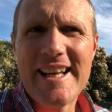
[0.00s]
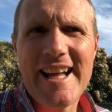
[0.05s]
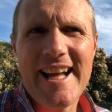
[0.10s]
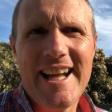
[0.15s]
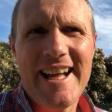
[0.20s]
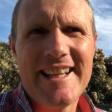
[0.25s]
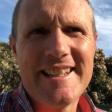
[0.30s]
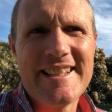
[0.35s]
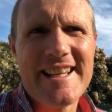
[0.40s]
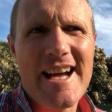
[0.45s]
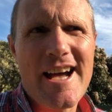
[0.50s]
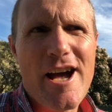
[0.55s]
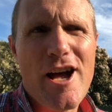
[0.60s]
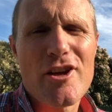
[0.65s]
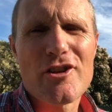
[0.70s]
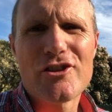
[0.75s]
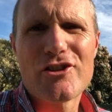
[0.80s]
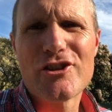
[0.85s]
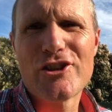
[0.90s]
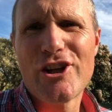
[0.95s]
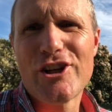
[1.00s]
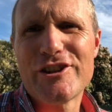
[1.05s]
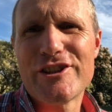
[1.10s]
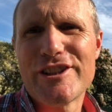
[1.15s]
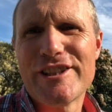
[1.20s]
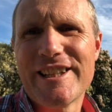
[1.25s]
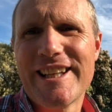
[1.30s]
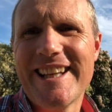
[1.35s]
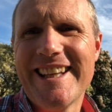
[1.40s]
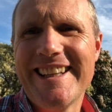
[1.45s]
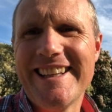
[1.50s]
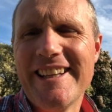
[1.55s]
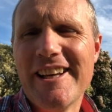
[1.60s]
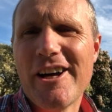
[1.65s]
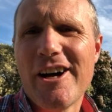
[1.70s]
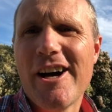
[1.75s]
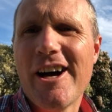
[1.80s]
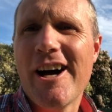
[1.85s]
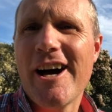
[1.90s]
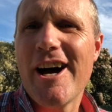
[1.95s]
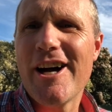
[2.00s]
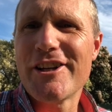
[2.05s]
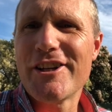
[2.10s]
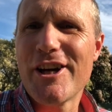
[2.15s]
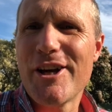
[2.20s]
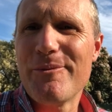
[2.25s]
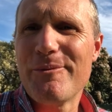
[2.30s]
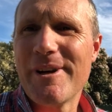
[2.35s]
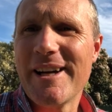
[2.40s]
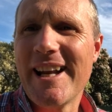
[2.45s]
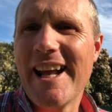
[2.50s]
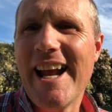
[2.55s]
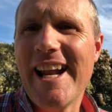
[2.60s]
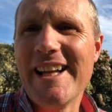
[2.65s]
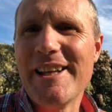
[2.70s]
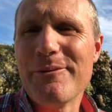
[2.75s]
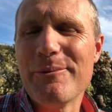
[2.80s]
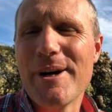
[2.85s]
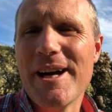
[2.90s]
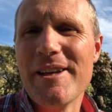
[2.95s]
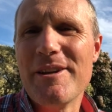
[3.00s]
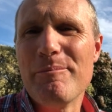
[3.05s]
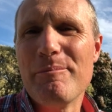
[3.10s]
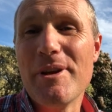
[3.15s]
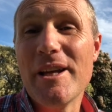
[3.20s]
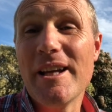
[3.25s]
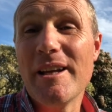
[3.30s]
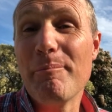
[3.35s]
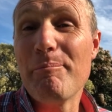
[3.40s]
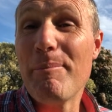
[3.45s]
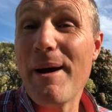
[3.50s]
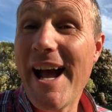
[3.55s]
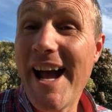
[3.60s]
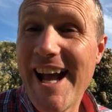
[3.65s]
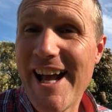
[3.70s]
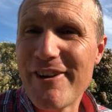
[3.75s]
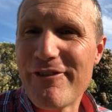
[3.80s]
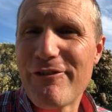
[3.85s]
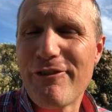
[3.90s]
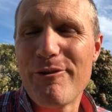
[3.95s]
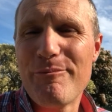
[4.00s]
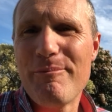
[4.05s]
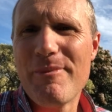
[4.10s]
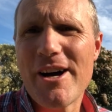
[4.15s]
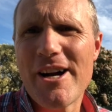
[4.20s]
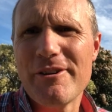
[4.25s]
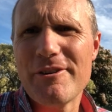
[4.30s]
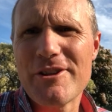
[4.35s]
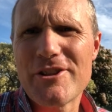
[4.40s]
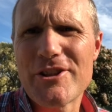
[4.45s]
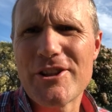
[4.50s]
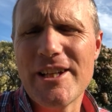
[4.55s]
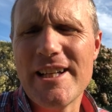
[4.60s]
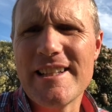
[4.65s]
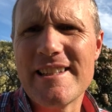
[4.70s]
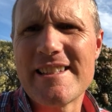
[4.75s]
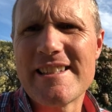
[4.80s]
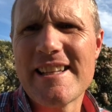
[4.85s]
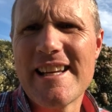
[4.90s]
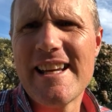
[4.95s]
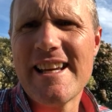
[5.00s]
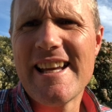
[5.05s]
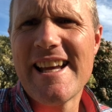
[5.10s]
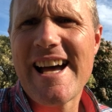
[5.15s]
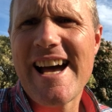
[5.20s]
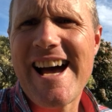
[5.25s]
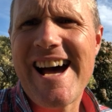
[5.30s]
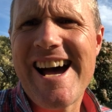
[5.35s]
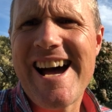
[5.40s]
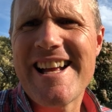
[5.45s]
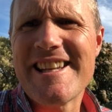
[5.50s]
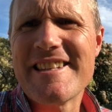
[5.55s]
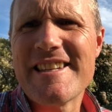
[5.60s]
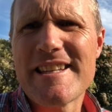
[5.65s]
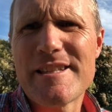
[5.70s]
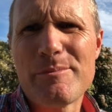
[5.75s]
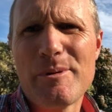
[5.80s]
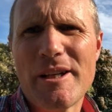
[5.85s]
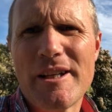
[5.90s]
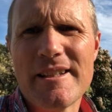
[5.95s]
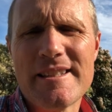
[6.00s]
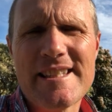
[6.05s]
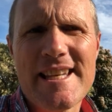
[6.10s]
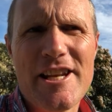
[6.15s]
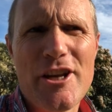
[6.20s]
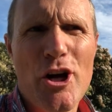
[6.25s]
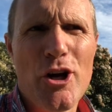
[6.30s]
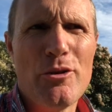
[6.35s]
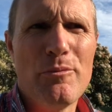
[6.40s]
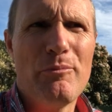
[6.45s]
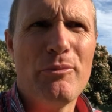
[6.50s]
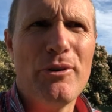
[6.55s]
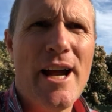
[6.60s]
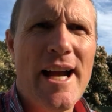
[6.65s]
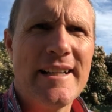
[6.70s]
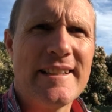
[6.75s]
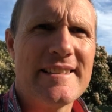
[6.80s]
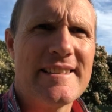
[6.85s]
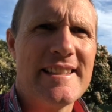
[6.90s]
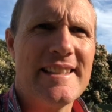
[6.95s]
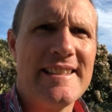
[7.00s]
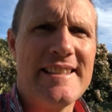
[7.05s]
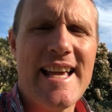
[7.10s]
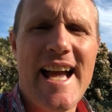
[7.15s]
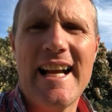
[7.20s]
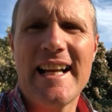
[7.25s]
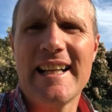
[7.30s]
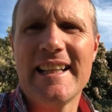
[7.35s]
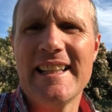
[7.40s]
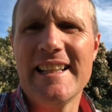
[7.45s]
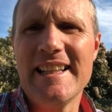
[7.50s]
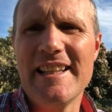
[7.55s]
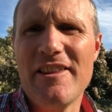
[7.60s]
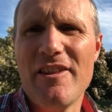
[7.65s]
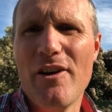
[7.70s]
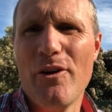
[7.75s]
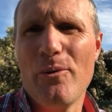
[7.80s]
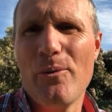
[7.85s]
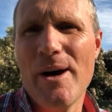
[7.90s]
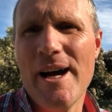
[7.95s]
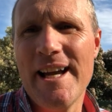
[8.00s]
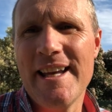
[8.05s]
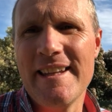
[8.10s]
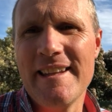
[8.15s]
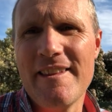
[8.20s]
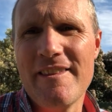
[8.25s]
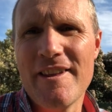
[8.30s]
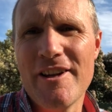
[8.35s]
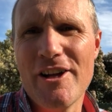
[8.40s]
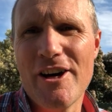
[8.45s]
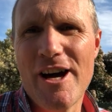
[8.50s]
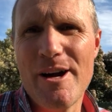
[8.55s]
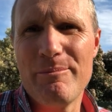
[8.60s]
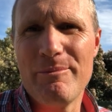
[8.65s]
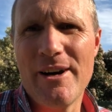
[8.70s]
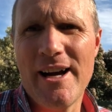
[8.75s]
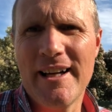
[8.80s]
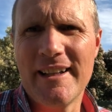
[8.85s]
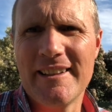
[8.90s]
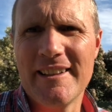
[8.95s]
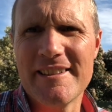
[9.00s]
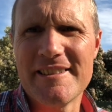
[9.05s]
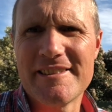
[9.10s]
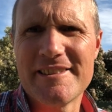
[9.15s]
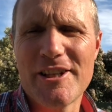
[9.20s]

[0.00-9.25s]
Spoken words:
And certainly I don't want anyone being banned from my retreats just because they don't practice exactly the way that I practice.